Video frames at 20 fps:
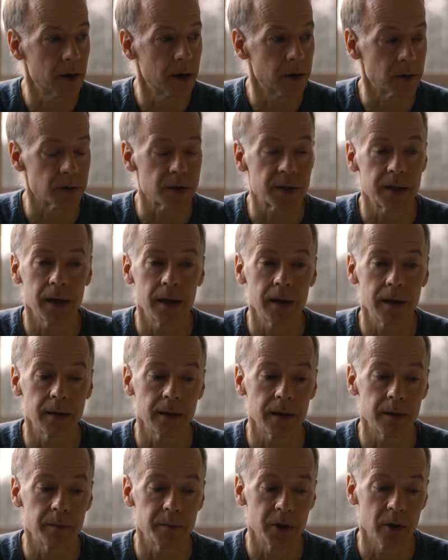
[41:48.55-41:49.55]
understanding
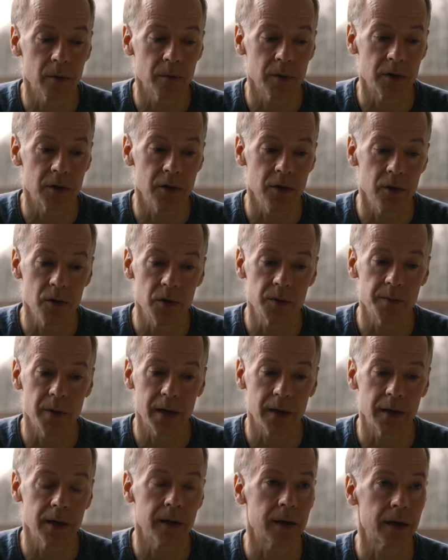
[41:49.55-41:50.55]
that pyramids use
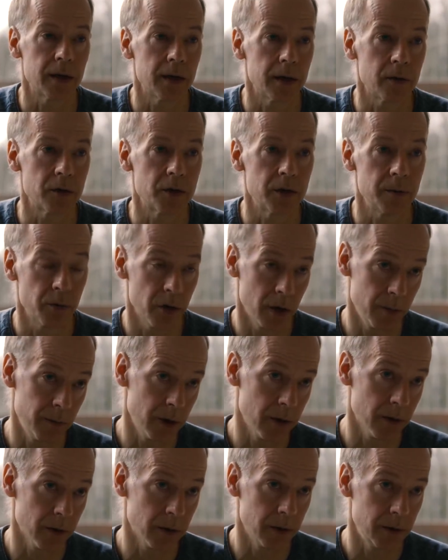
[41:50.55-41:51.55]
magnetic energy
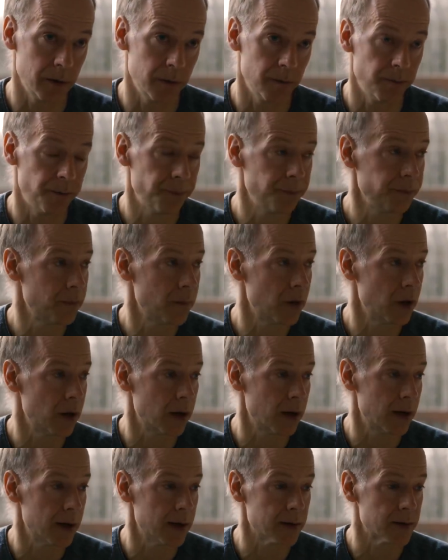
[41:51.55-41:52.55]
primarily
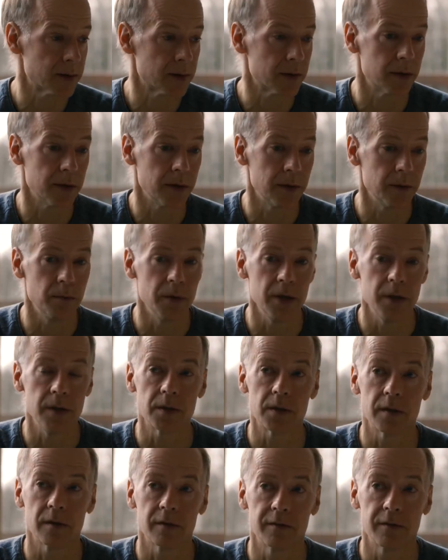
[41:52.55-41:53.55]
as the
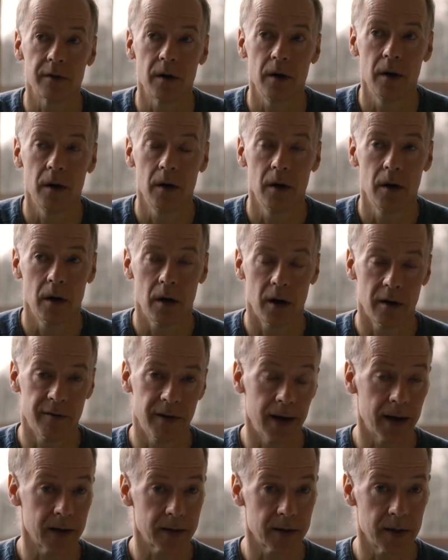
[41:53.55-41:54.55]
means of
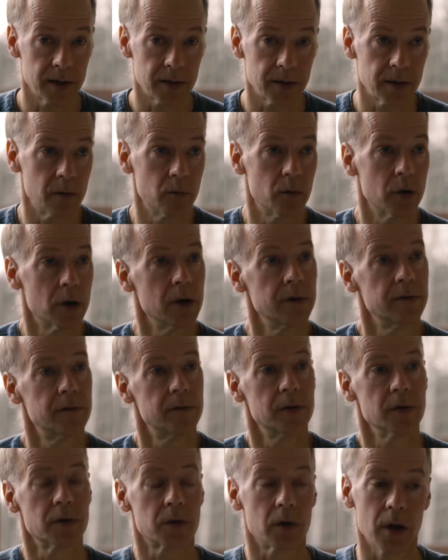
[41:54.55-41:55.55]
accessing what
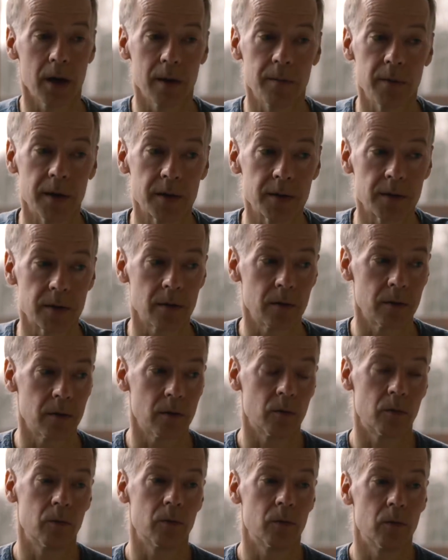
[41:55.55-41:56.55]
I've described as
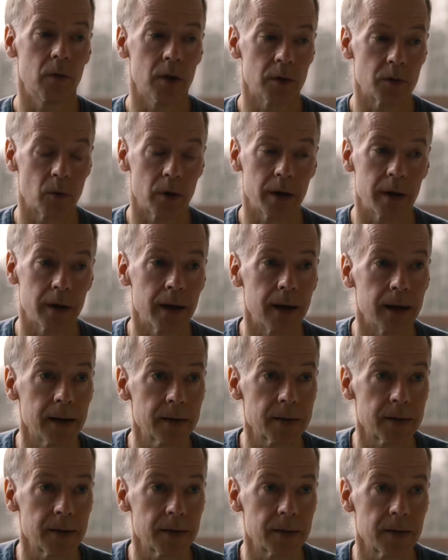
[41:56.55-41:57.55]
what it
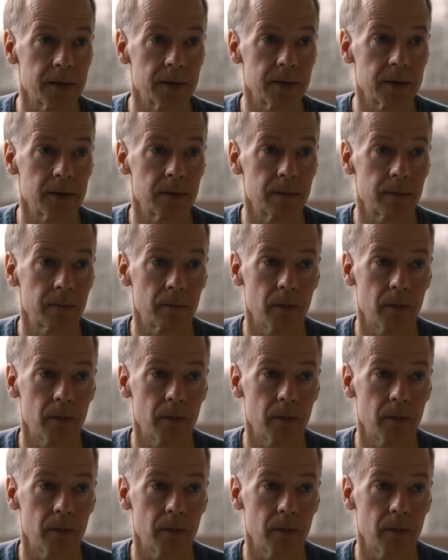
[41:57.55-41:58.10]
accesses.